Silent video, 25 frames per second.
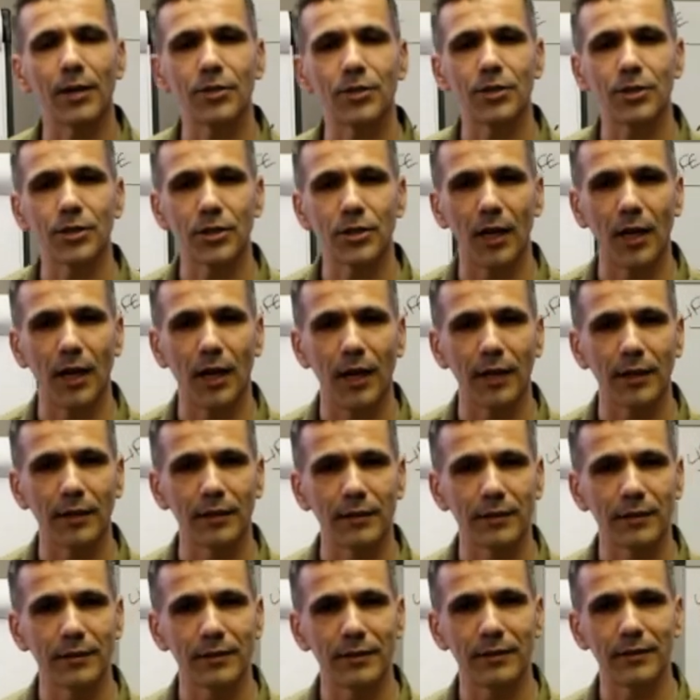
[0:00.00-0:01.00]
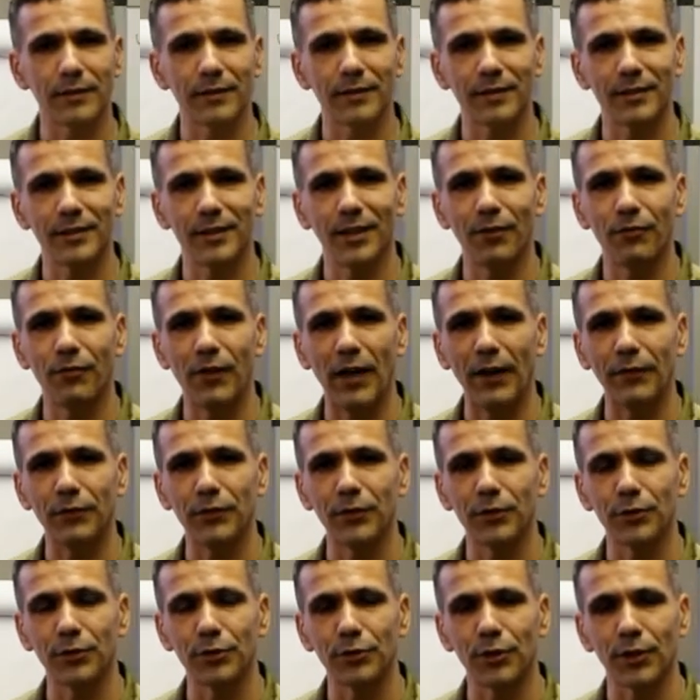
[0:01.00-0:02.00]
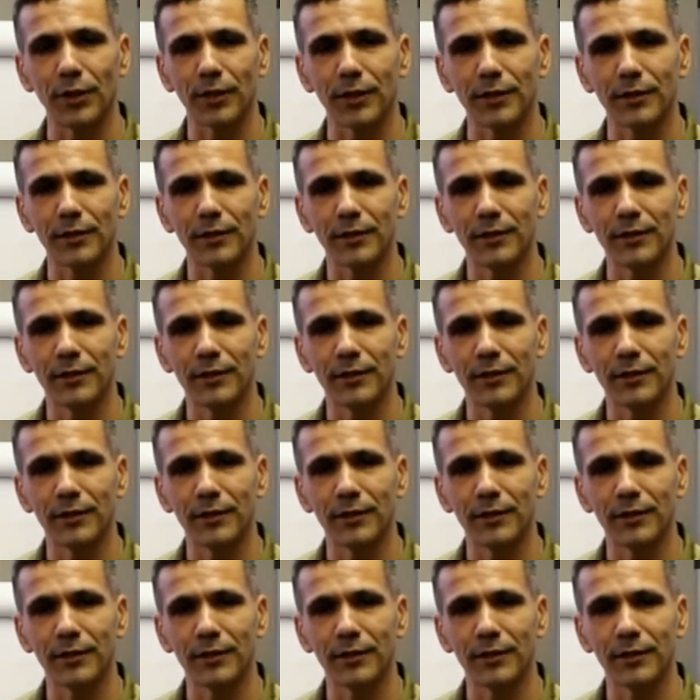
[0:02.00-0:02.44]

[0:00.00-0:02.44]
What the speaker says: licensed on a 5-ton truck.